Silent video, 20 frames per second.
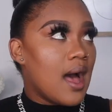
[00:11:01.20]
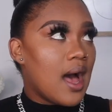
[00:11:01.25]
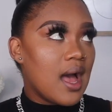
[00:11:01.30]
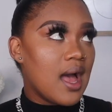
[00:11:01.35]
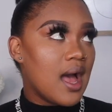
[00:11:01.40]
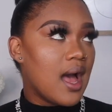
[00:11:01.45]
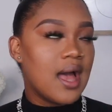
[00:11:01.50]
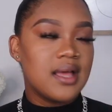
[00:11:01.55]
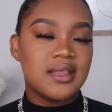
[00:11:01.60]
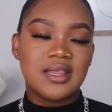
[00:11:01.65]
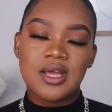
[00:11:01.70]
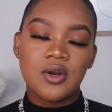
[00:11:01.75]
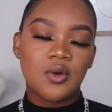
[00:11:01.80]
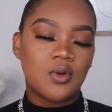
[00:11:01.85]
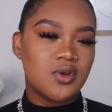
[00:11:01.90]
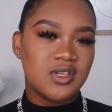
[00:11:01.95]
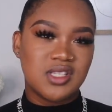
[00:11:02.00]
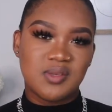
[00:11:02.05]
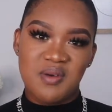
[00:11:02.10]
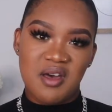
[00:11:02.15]
That
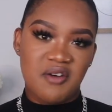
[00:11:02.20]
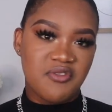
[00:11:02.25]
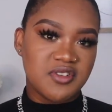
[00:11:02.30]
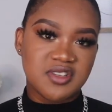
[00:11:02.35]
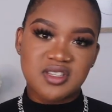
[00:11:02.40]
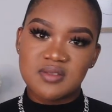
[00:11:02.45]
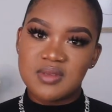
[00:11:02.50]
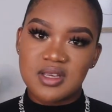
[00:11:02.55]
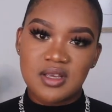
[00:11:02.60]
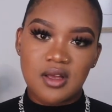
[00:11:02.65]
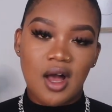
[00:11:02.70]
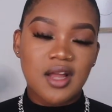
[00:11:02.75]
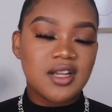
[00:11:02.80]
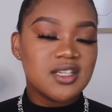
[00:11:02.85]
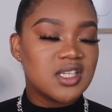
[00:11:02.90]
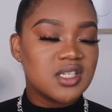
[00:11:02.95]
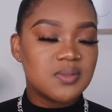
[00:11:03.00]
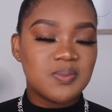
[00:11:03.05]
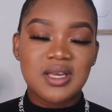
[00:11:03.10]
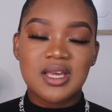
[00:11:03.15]
always baffles me.
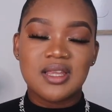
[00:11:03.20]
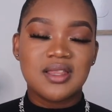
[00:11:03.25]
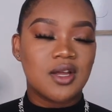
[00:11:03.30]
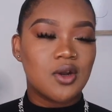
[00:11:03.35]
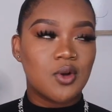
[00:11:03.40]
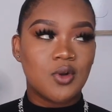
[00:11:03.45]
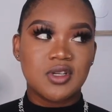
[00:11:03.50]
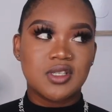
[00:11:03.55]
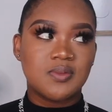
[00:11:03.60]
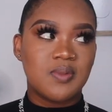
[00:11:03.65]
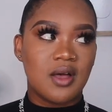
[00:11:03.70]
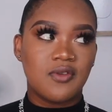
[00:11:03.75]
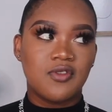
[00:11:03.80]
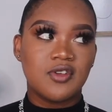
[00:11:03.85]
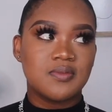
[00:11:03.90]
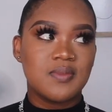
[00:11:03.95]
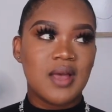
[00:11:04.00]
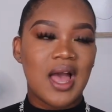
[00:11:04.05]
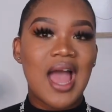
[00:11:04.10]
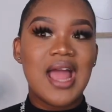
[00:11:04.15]
Honestly speaking, that always
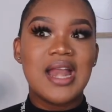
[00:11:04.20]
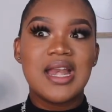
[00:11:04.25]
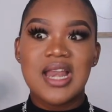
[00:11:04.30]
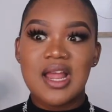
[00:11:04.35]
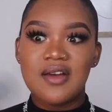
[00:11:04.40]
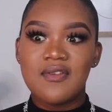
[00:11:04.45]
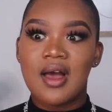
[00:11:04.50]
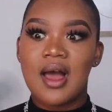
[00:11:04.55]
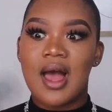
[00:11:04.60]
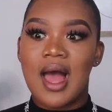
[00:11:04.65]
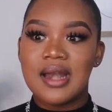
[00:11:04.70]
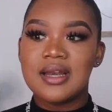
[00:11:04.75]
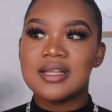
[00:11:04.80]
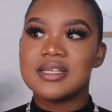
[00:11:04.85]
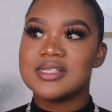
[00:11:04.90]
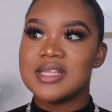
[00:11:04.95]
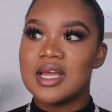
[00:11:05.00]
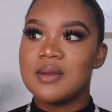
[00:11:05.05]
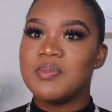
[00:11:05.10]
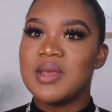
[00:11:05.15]
baffles me. I never
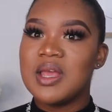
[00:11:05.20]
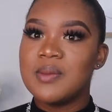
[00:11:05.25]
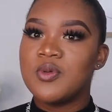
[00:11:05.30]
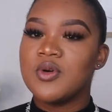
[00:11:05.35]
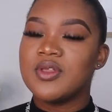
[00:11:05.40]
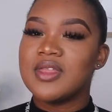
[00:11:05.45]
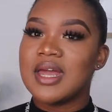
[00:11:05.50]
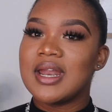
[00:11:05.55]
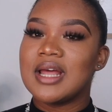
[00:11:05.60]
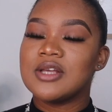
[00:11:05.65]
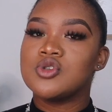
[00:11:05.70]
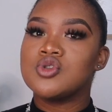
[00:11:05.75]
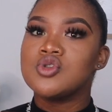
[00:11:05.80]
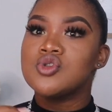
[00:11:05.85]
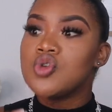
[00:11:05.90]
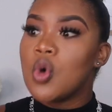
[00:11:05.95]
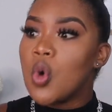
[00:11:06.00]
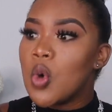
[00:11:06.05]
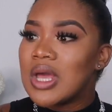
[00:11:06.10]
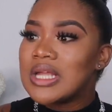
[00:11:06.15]
understand people that are
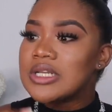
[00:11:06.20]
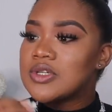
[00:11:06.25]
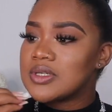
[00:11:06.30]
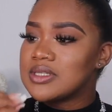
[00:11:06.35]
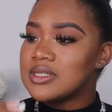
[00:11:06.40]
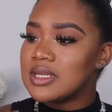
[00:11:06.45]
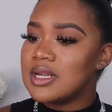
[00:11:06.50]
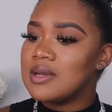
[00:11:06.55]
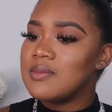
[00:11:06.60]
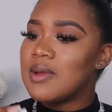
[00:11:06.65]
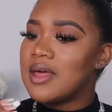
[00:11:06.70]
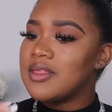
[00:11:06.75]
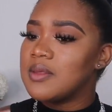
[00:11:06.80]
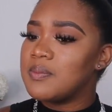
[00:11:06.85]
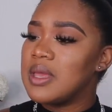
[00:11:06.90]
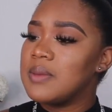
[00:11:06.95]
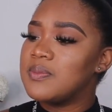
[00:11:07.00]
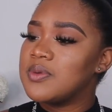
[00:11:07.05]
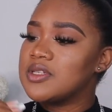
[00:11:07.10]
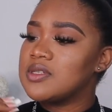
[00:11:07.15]
so interested in other
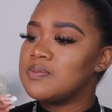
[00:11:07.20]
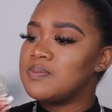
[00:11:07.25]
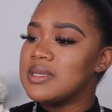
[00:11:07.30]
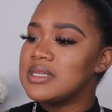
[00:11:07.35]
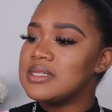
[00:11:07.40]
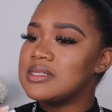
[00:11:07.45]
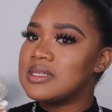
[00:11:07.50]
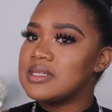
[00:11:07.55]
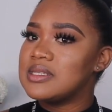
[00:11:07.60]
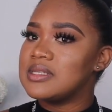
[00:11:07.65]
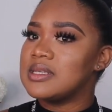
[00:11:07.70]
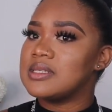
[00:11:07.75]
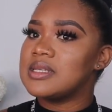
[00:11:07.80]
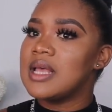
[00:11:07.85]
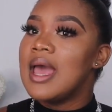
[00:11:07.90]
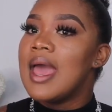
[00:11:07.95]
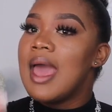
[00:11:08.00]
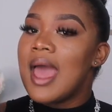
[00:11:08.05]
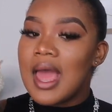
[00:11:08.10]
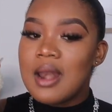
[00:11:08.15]
people's businesses.
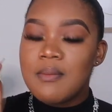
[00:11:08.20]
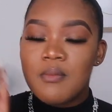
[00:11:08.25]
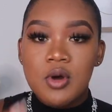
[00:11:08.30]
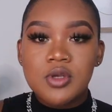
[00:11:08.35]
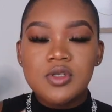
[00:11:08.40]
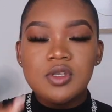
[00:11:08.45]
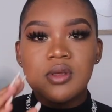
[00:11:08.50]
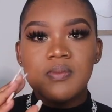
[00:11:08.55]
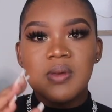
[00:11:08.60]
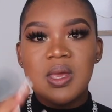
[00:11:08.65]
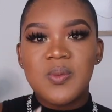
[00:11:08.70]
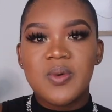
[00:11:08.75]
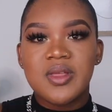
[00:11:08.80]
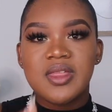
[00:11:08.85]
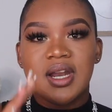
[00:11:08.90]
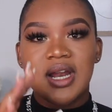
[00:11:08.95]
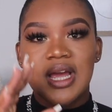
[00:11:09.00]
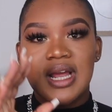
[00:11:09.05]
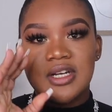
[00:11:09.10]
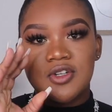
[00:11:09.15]
And most of the people
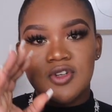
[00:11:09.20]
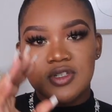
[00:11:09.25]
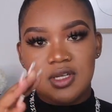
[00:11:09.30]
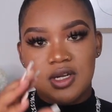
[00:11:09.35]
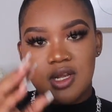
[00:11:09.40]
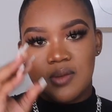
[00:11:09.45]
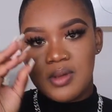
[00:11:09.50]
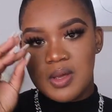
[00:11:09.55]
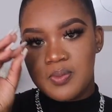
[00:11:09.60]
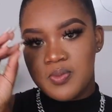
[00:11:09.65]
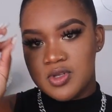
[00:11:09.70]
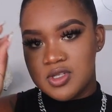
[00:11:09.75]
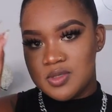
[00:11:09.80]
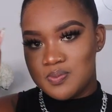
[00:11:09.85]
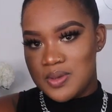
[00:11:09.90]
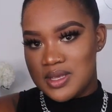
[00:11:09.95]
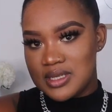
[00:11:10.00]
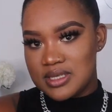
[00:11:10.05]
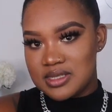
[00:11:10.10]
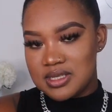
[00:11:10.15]
that are interested in people's
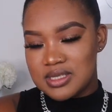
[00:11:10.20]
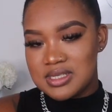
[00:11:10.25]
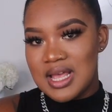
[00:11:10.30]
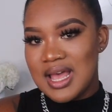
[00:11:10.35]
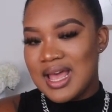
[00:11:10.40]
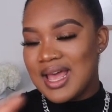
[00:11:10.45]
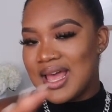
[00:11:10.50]
business,